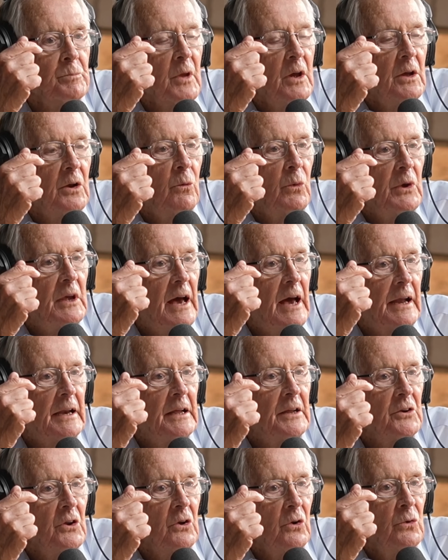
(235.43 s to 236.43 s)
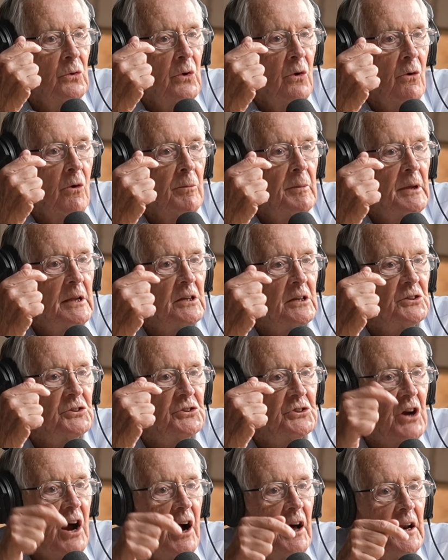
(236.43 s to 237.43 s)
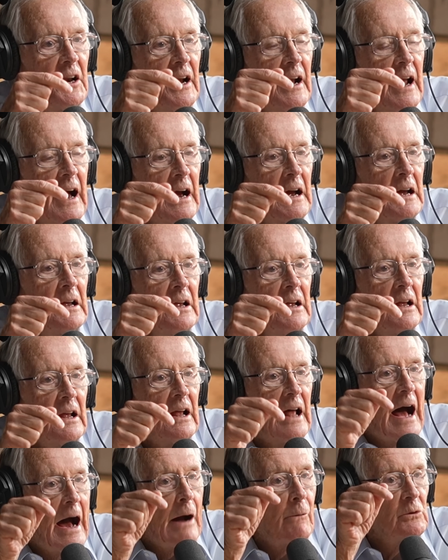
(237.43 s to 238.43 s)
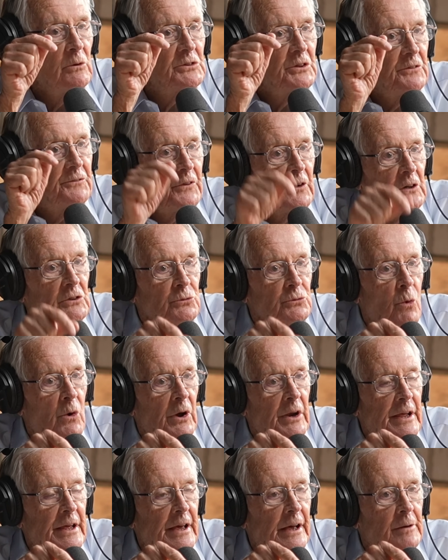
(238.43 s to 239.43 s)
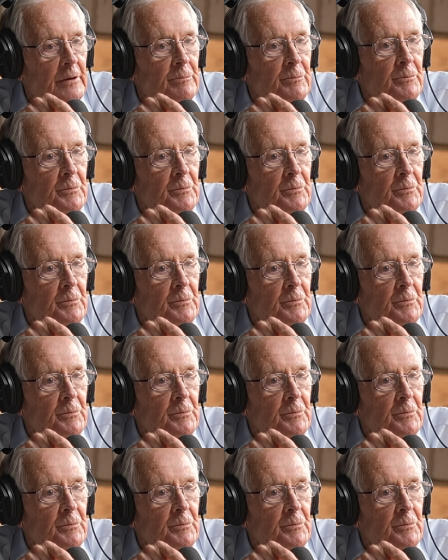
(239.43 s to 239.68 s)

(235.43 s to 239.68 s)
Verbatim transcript: We got into lunar orbit, and John and I was the first one in.